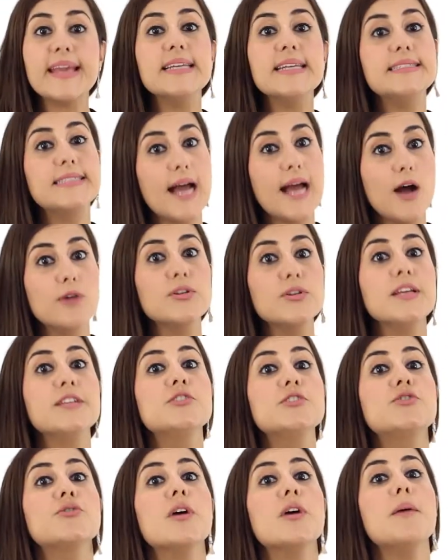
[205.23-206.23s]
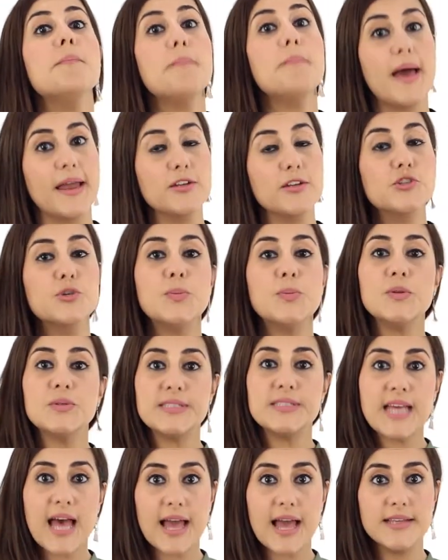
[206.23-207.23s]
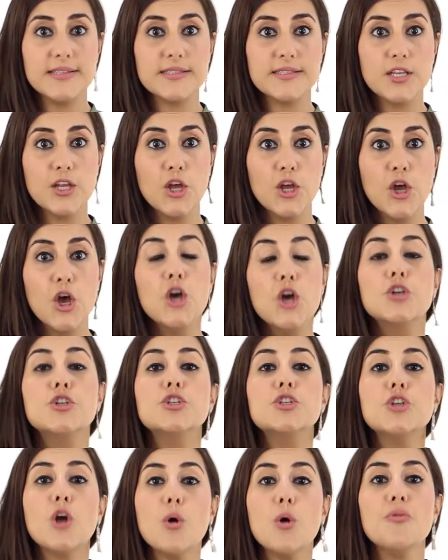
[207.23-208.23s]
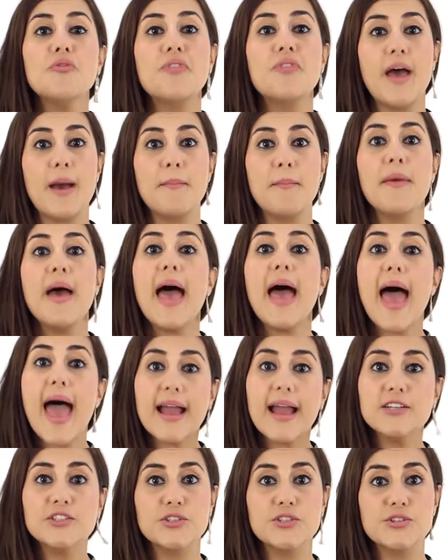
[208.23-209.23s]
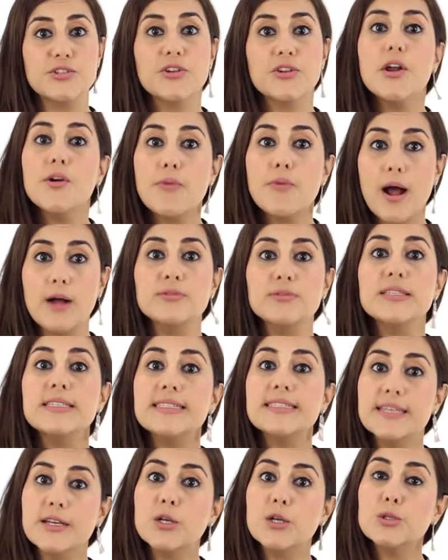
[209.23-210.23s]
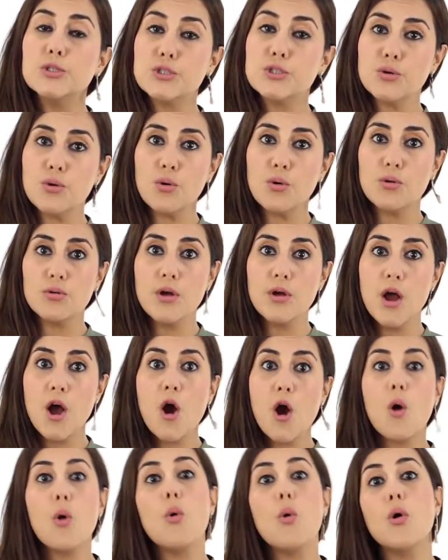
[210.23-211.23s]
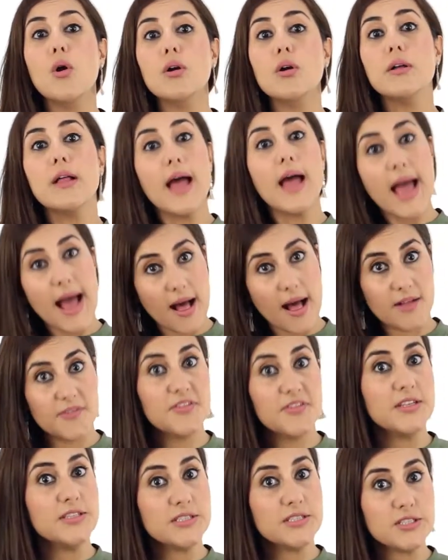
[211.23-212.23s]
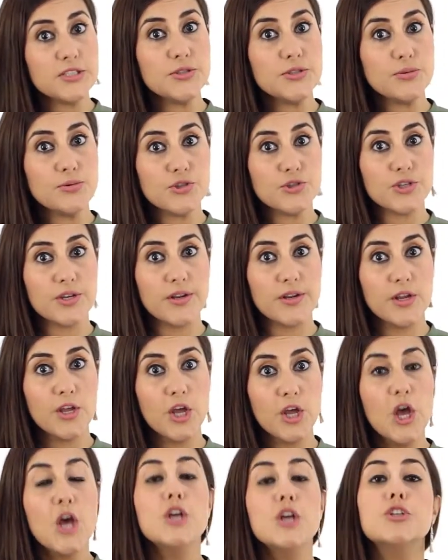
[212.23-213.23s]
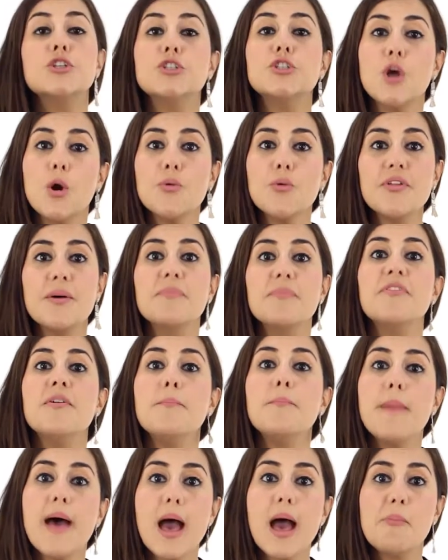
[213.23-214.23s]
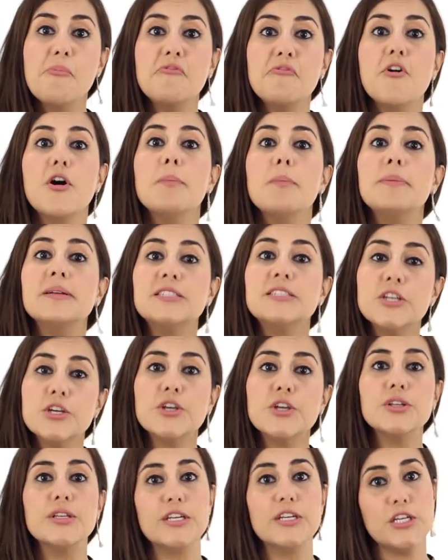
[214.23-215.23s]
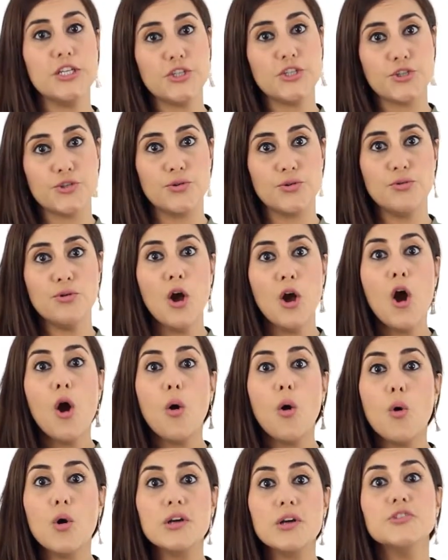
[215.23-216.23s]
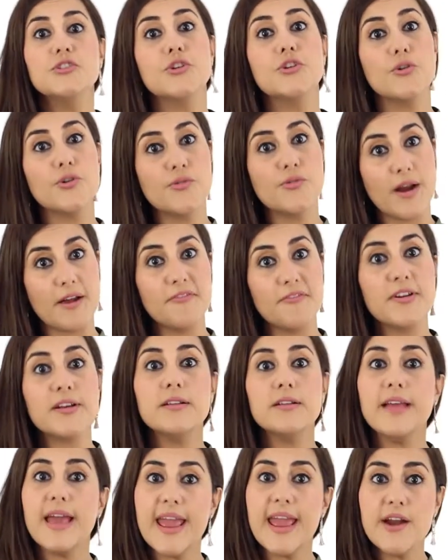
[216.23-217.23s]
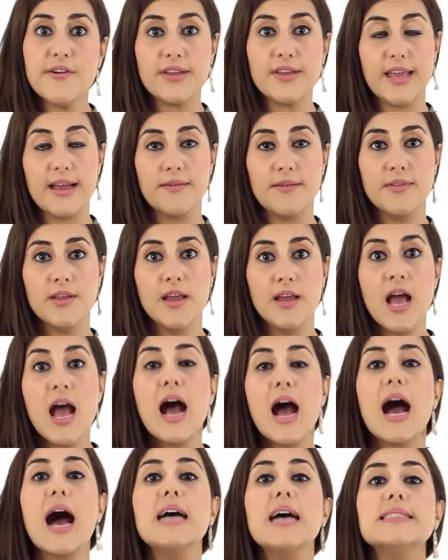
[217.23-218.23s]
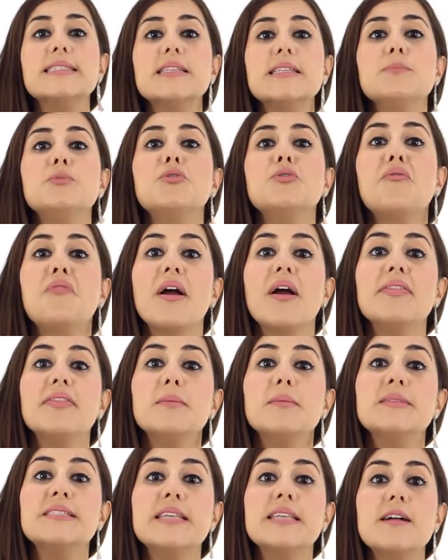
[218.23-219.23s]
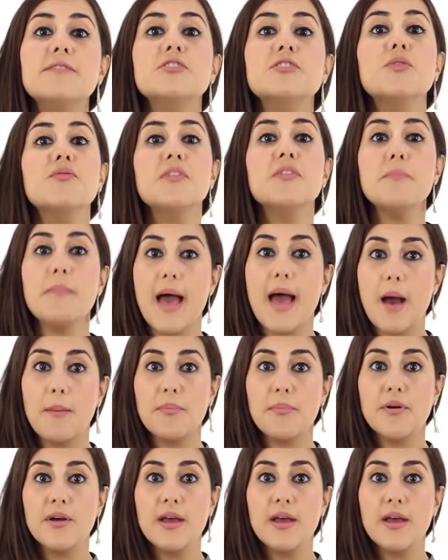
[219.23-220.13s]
it down into a manageable size. Show them actors around a single school or health institution. Show them the map for a particular issue or geographical area. Ask them to find themselves on the map.